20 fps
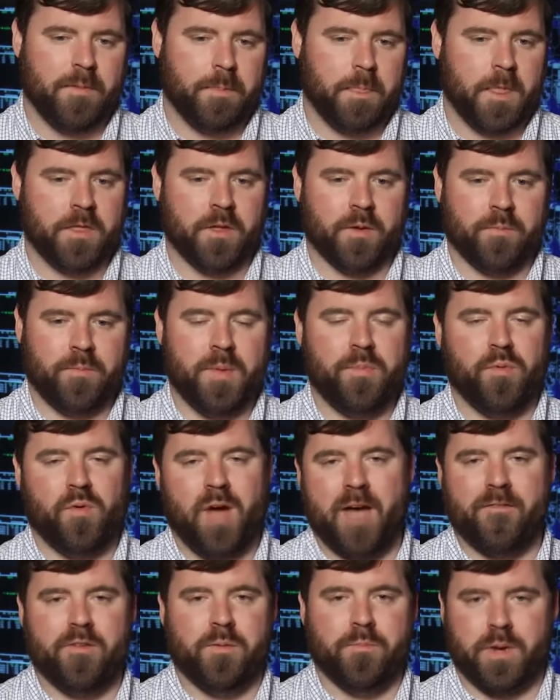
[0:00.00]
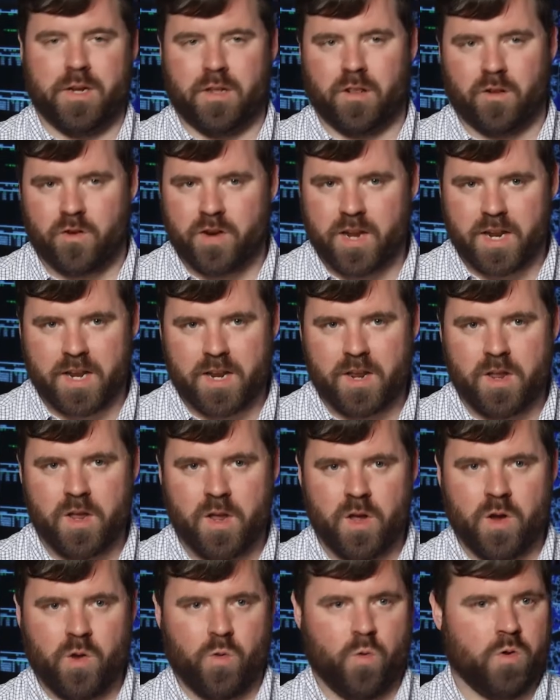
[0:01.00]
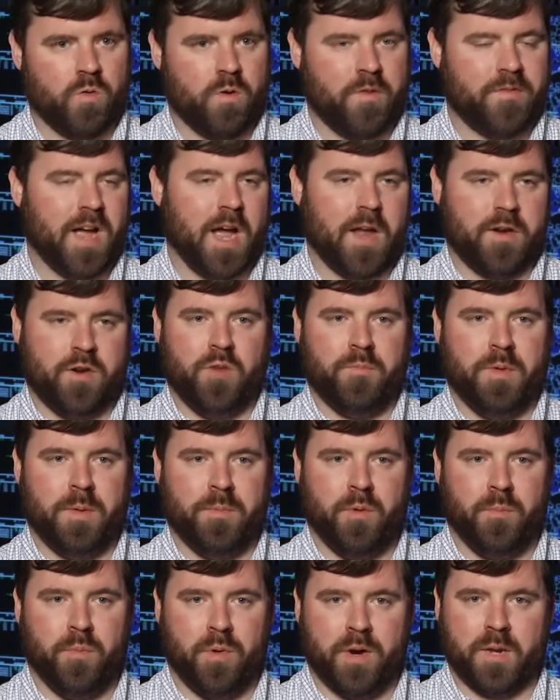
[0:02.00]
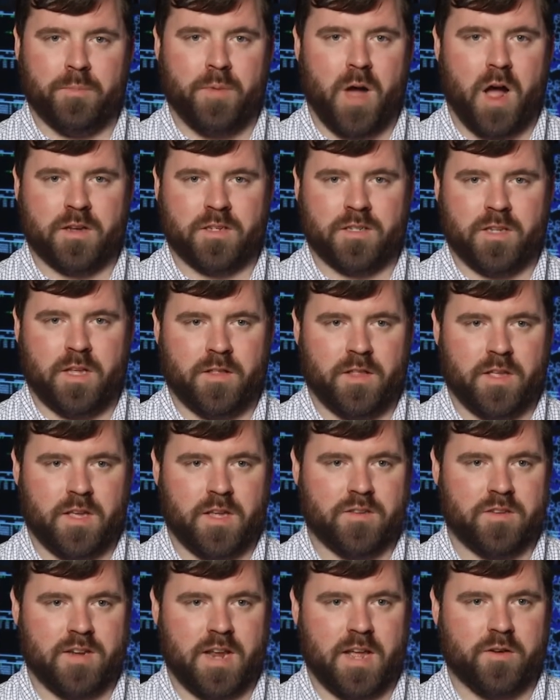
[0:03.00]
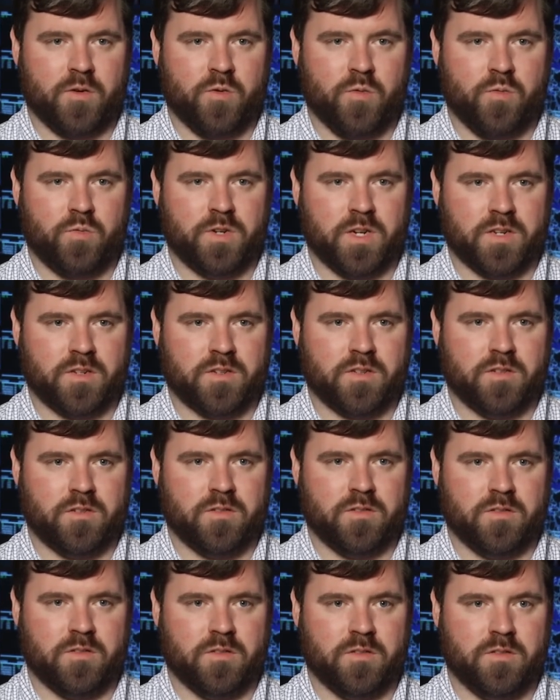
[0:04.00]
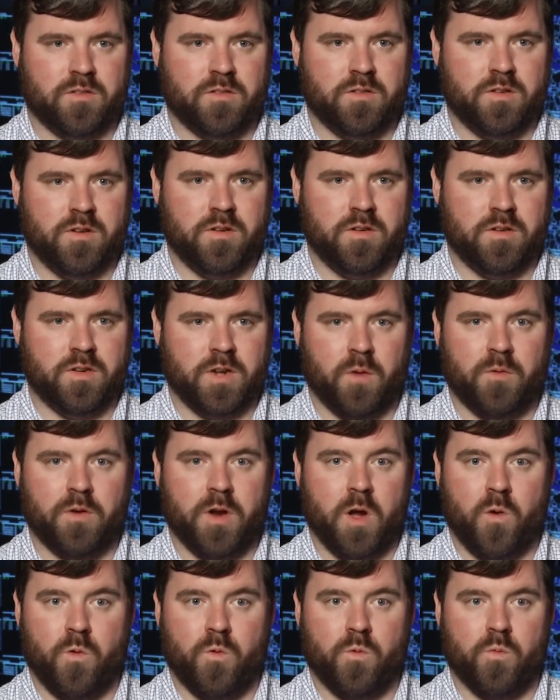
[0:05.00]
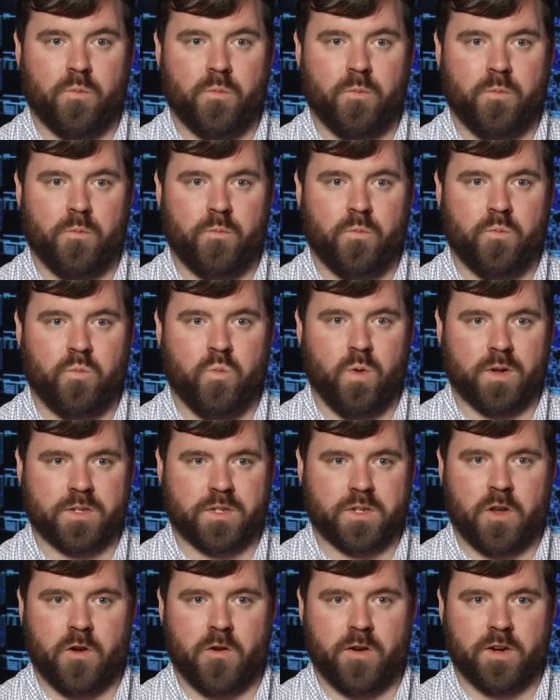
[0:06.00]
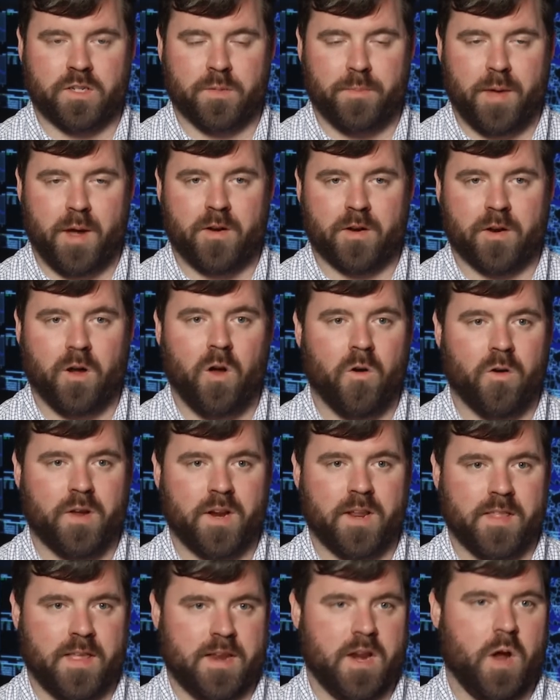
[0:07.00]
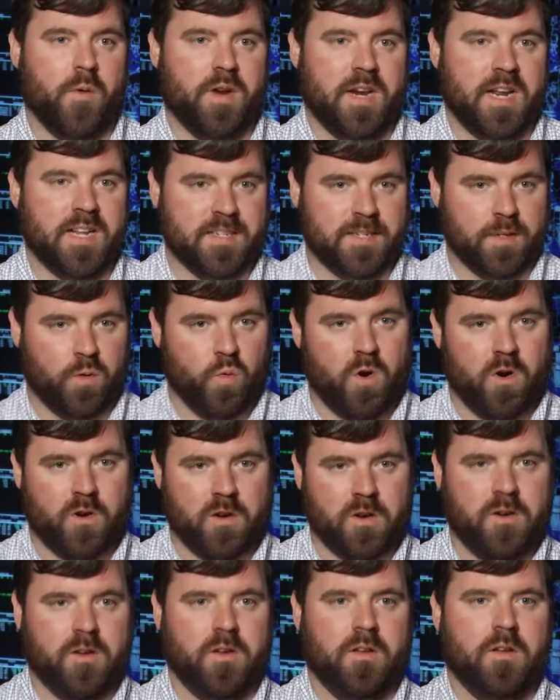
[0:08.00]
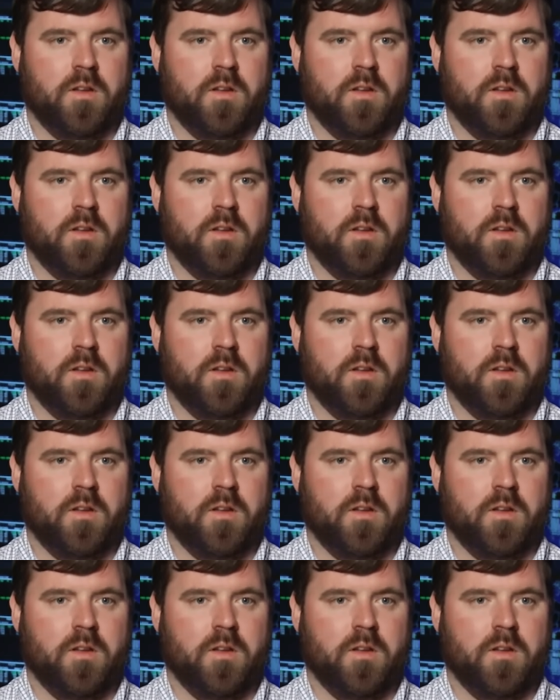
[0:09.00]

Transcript: Either people haven't been learning, or we've got new people putting boxes on the internet who just don't know what security is about at all, and they know it needs to work,